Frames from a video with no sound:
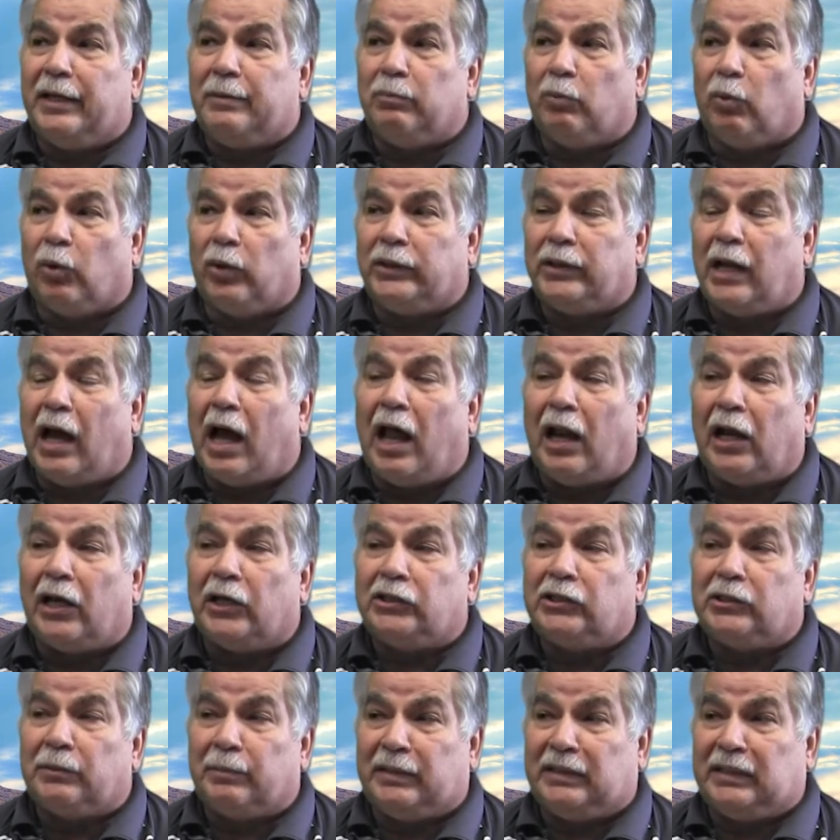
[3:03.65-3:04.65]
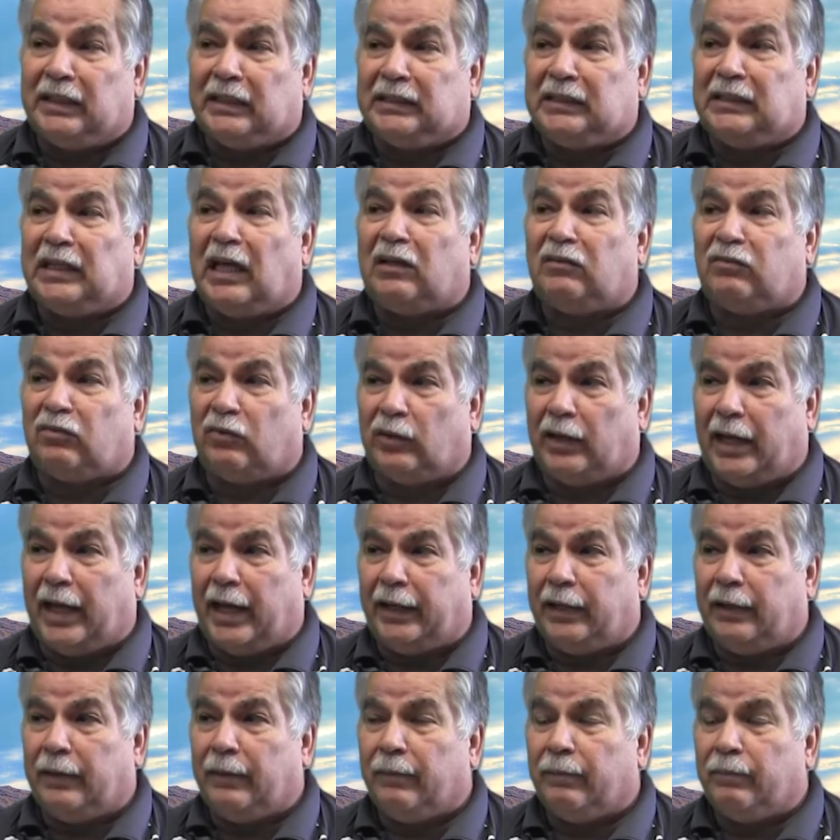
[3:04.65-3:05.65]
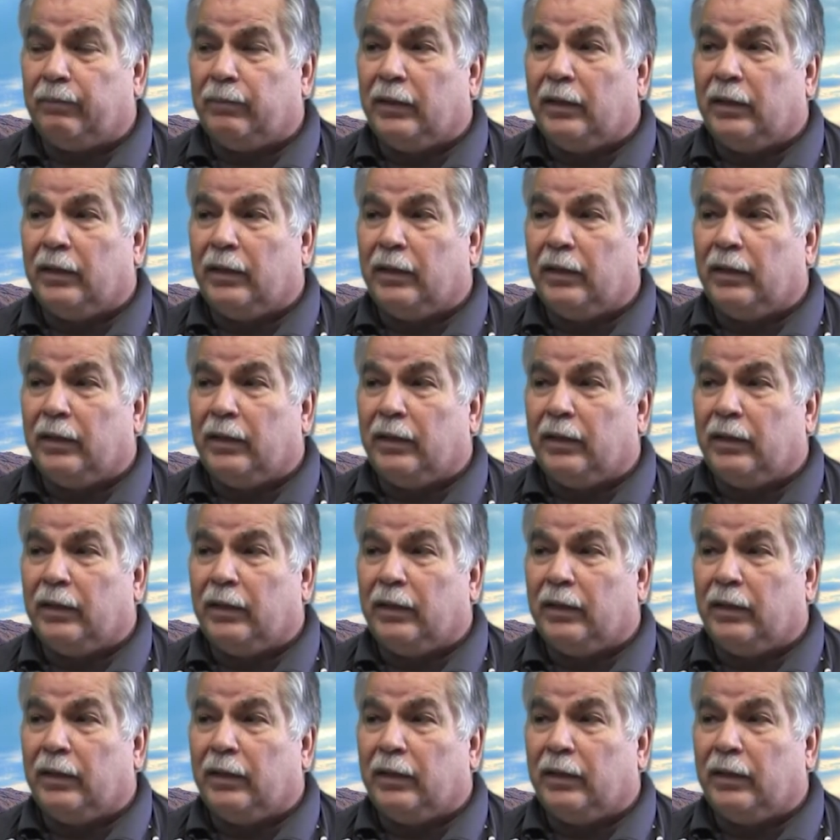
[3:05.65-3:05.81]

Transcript: and more knowledge to be successful at it.